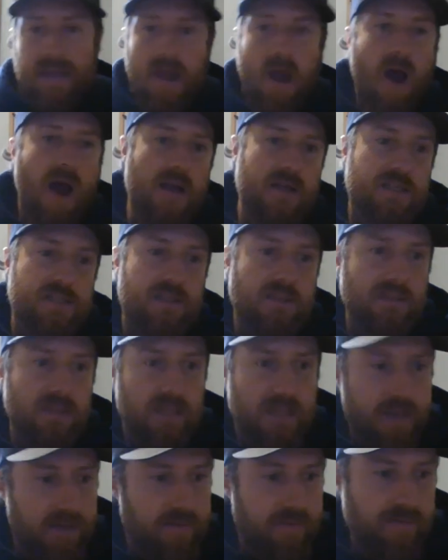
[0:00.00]
costs to
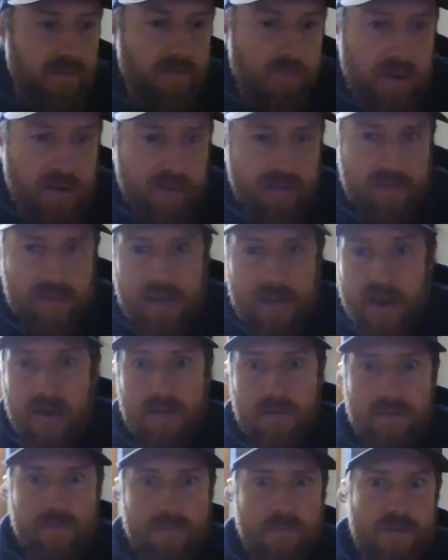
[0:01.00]
live a month
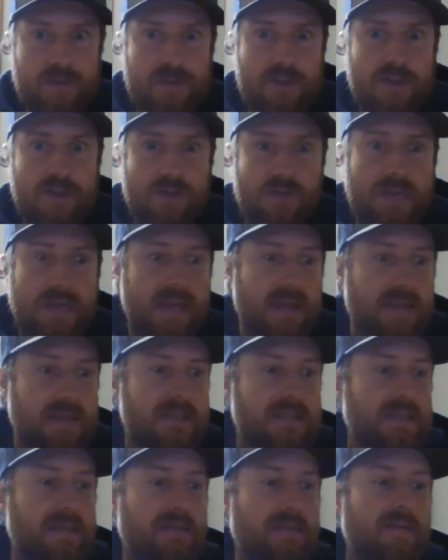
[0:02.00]
now, even with two
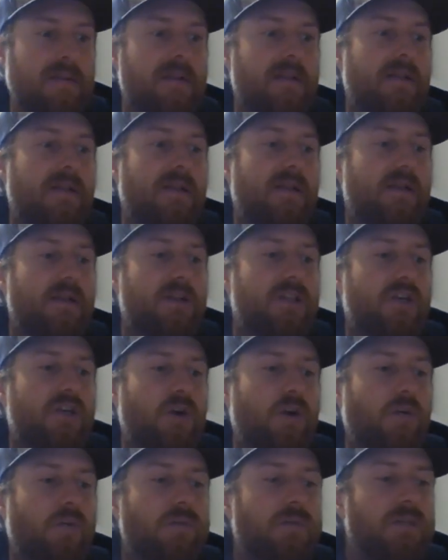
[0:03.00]
kids. And
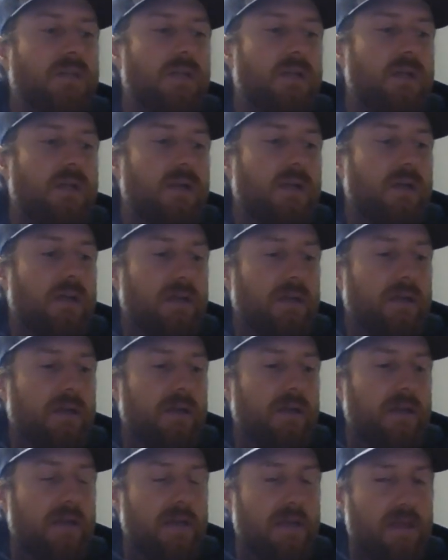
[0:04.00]
so
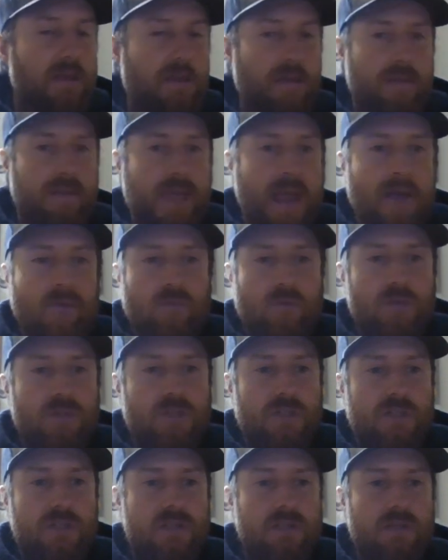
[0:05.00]
that
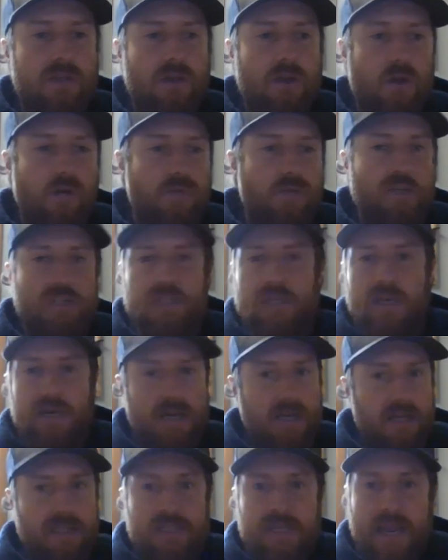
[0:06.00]
was, you know, just an
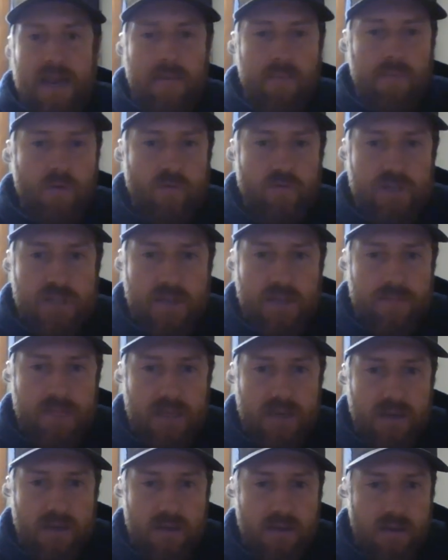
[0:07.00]
example of
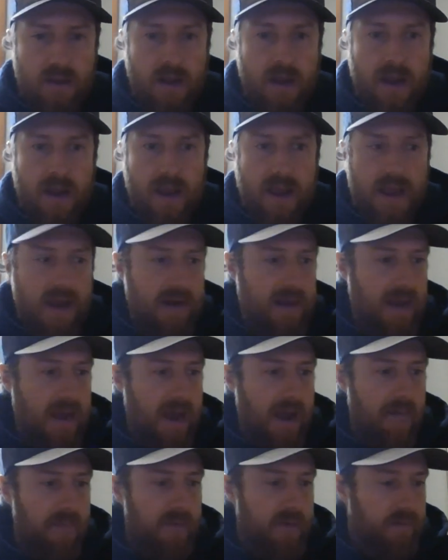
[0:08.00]
something I had
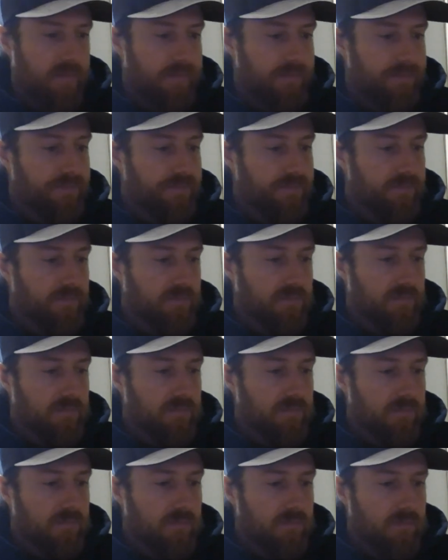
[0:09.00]
happen.
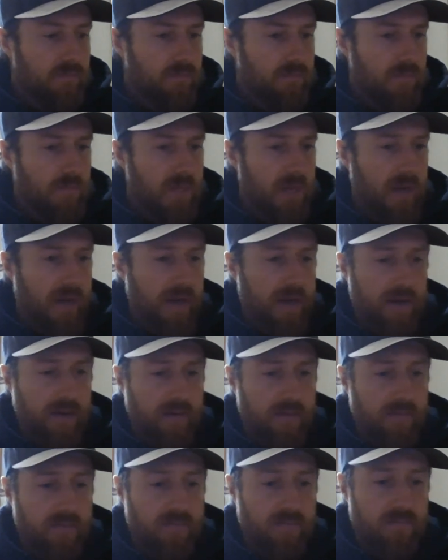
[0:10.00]

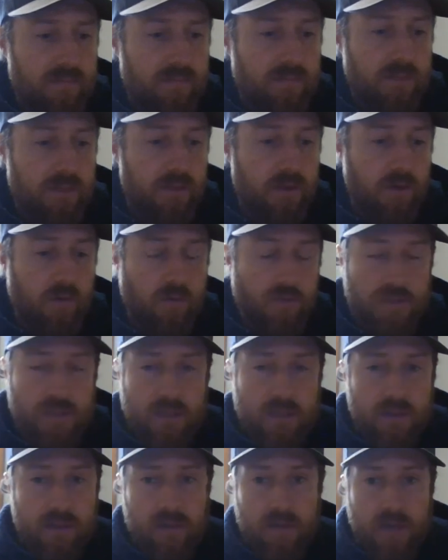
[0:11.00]
And, you know, it was
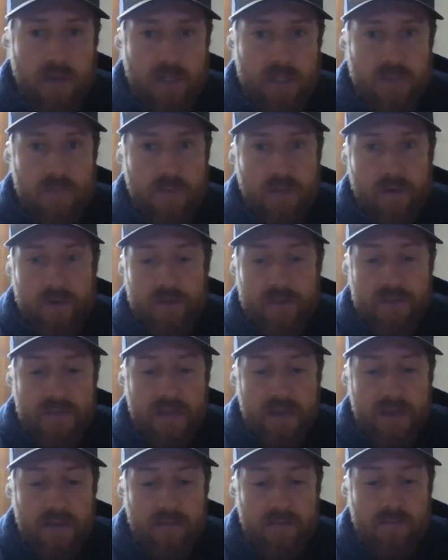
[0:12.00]
an experience
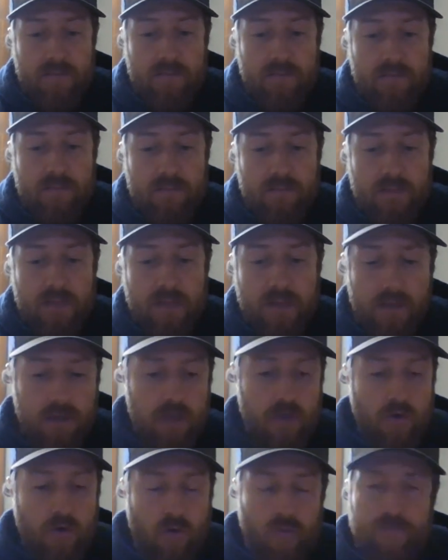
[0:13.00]
that, it,
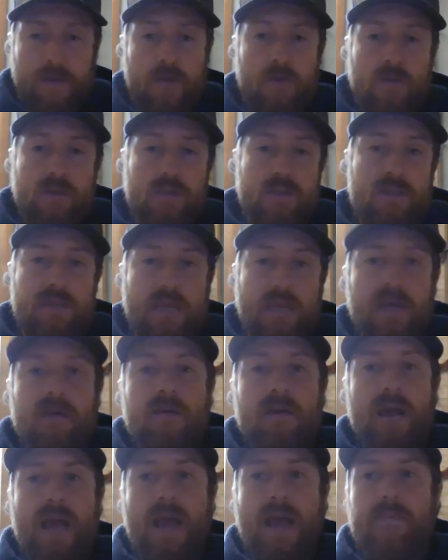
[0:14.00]
you know, if it
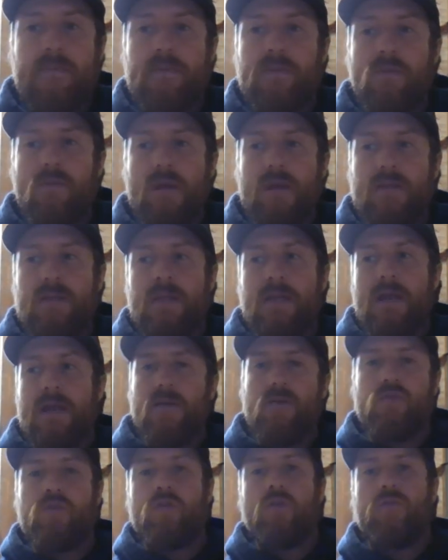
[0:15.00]
didn't happen the way it did, I
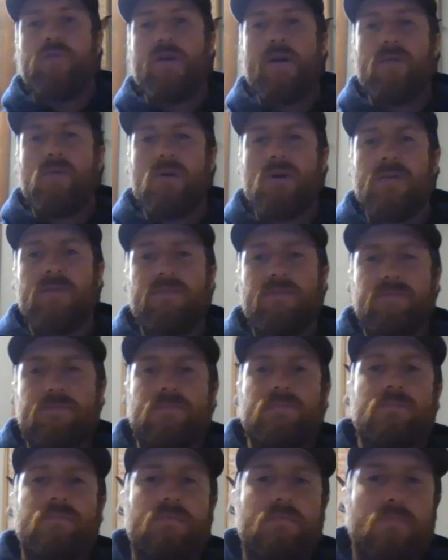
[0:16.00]
don't know if I would have
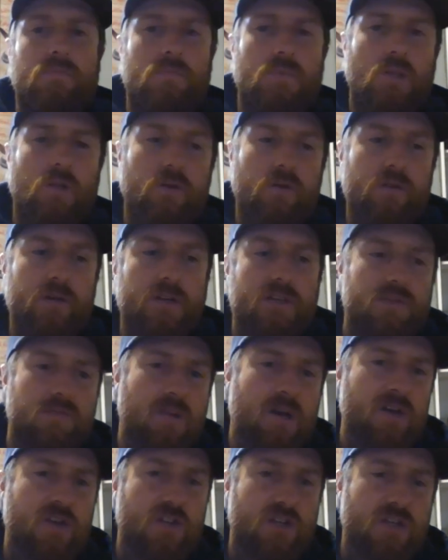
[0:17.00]
learned as
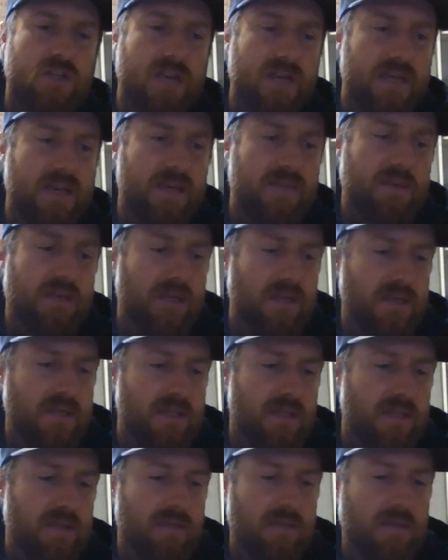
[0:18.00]
much as I did,
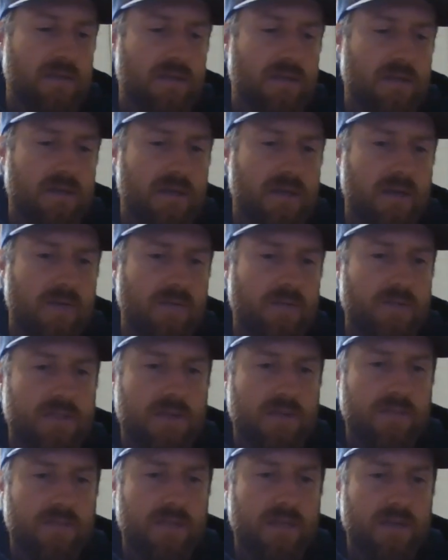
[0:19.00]
because it was
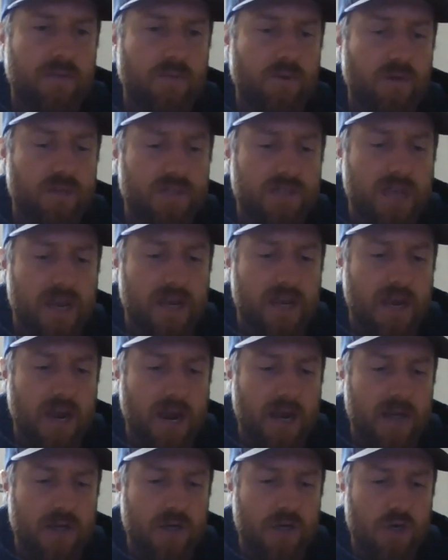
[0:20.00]
something, once I
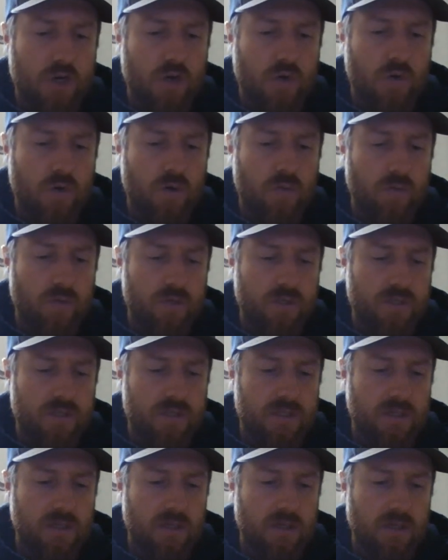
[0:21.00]
knew it
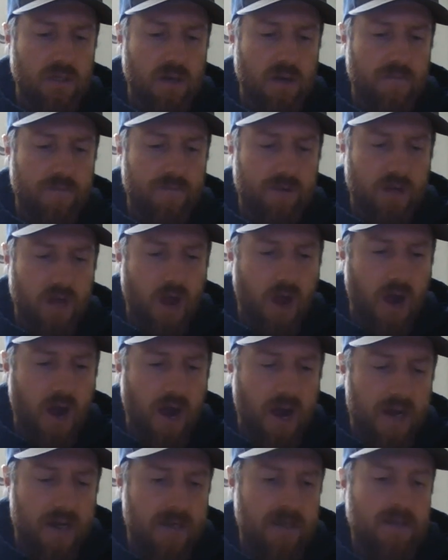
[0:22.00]
was of
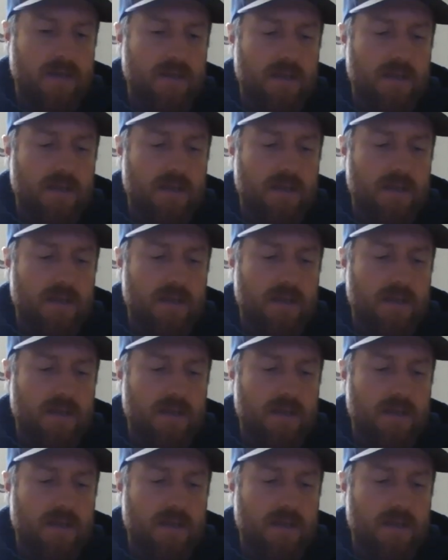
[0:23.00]
God,